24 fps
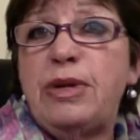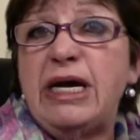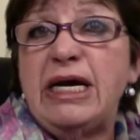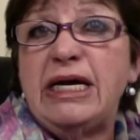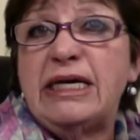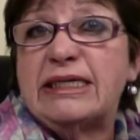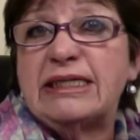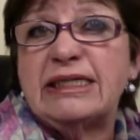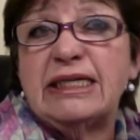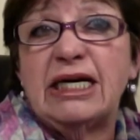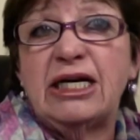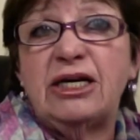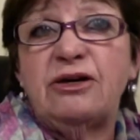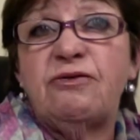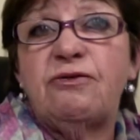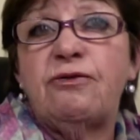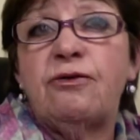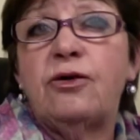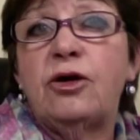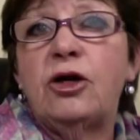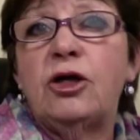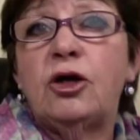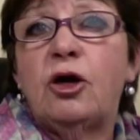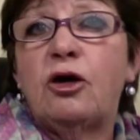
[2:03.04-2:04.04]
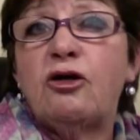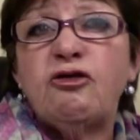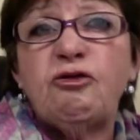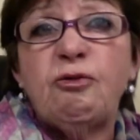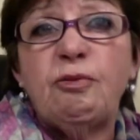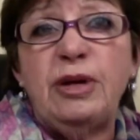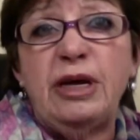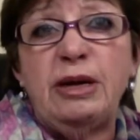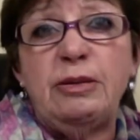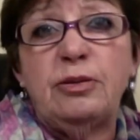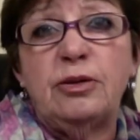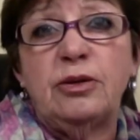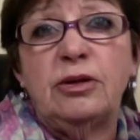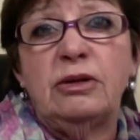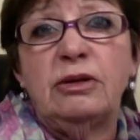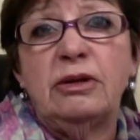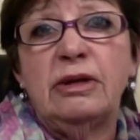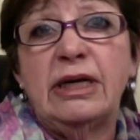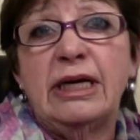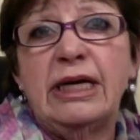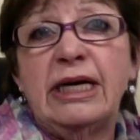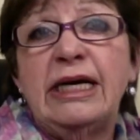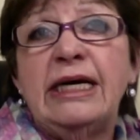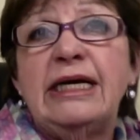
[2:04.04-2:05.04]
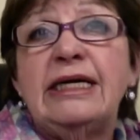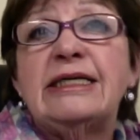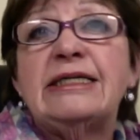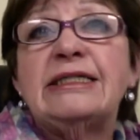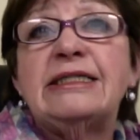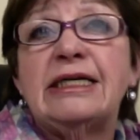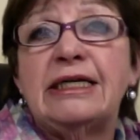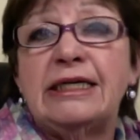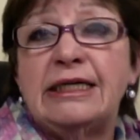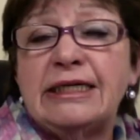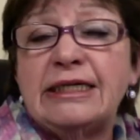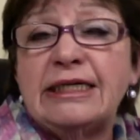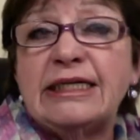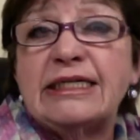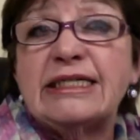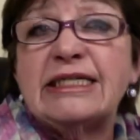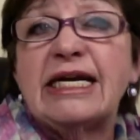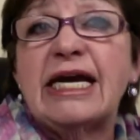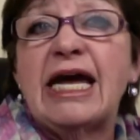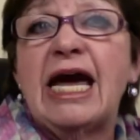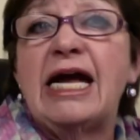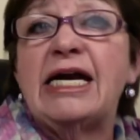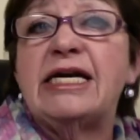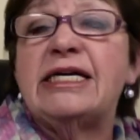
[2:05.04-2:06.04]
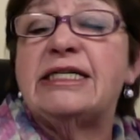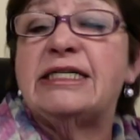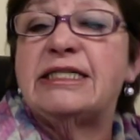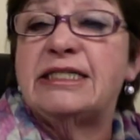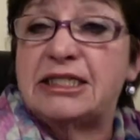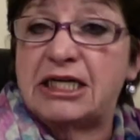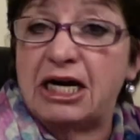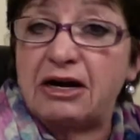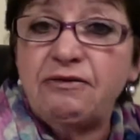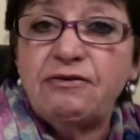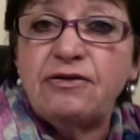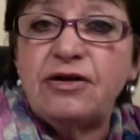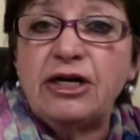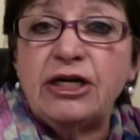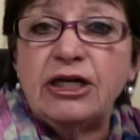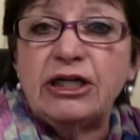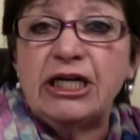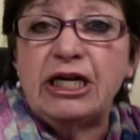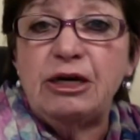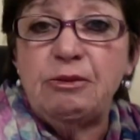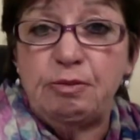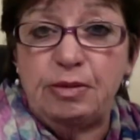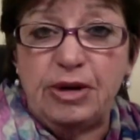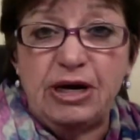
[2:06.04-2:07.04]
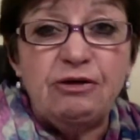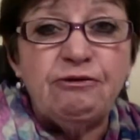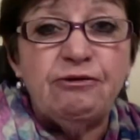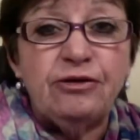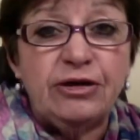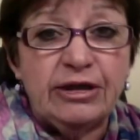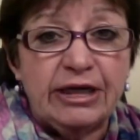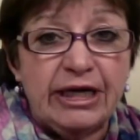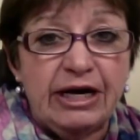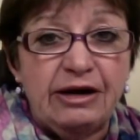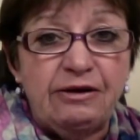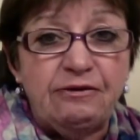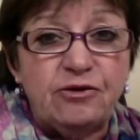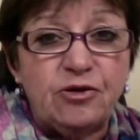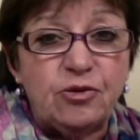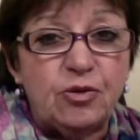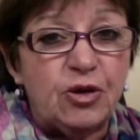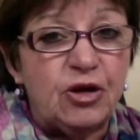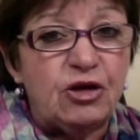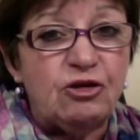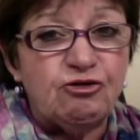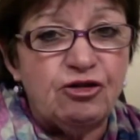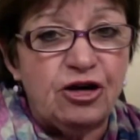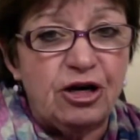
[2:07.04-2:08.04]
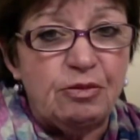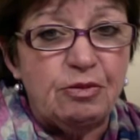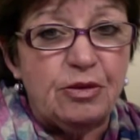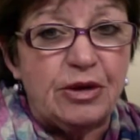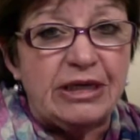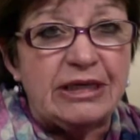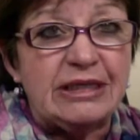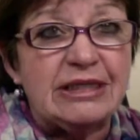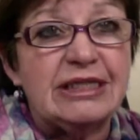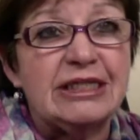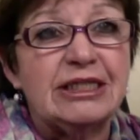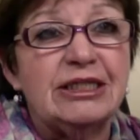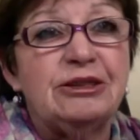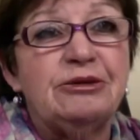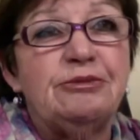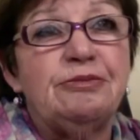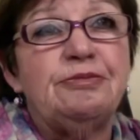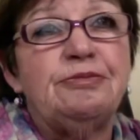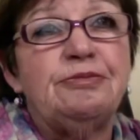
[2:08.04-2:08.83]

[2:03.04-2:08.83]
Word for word: being said, for a lot of people, tinnitus can definitely be relieved with treatment.